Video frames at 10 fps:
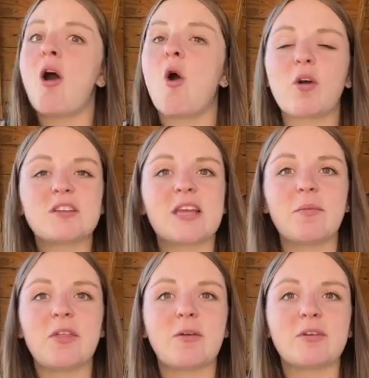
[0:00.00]
Or same
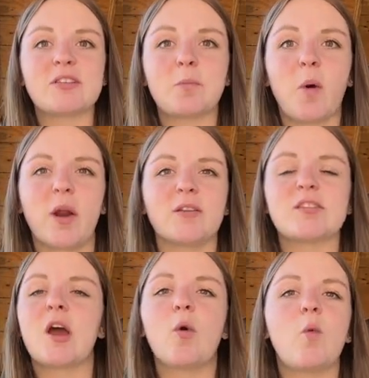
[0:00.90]
thing with
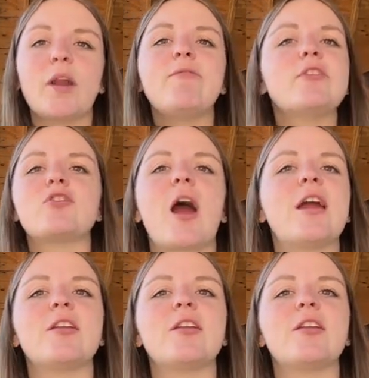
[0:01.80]
sports. What if you're trying